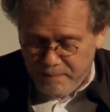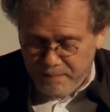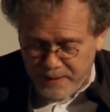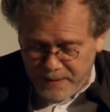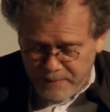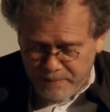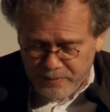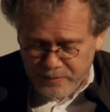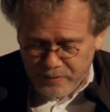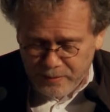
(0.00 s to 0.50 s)

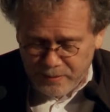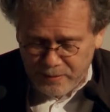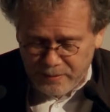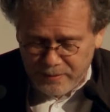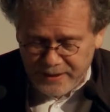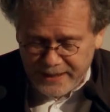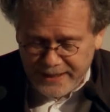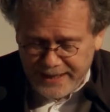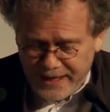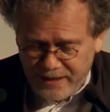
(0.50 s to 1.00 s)

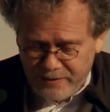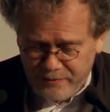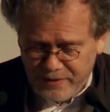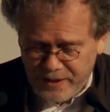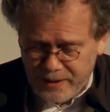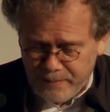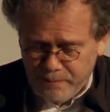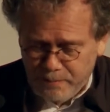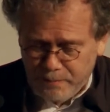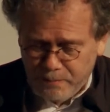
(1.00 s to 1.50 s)
People gave
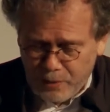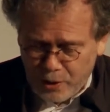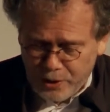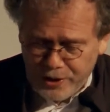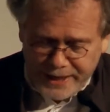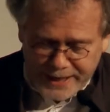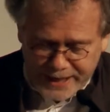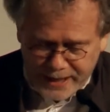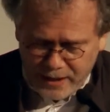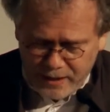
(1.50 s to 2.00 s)
him
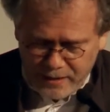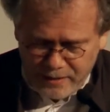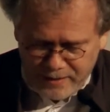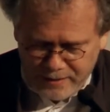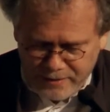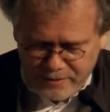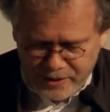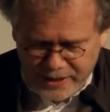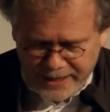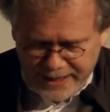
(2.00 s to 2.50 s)
money
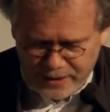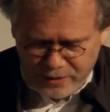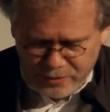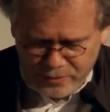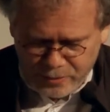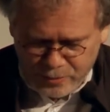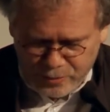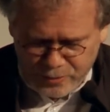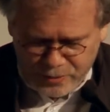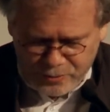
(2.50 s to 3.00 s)
in the
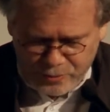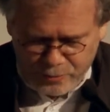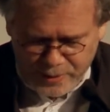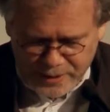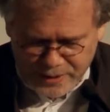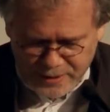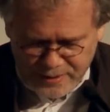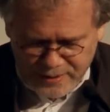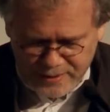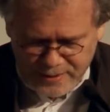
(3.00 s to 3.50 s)
ghetto
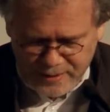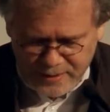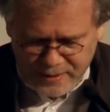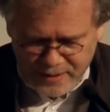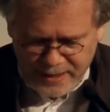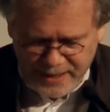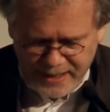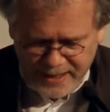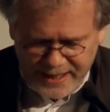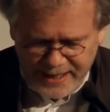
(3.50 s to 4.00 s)
streets.
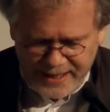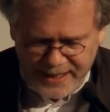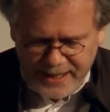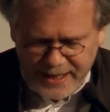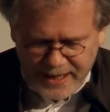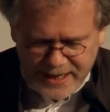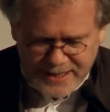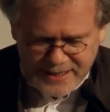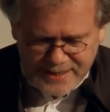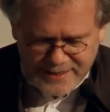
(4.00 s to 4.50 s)

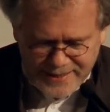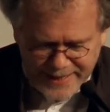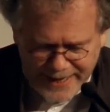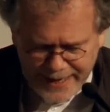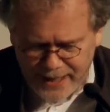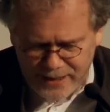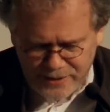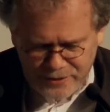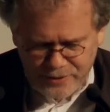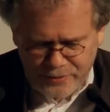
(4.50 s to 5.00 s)
He
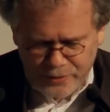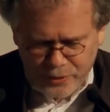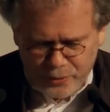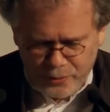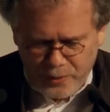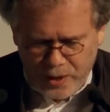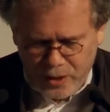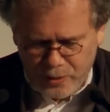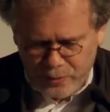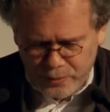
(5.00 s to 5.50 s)
assailed the
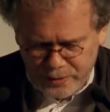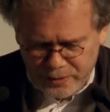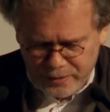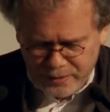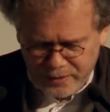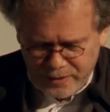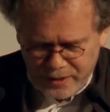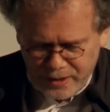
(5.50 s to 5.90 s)
crowd,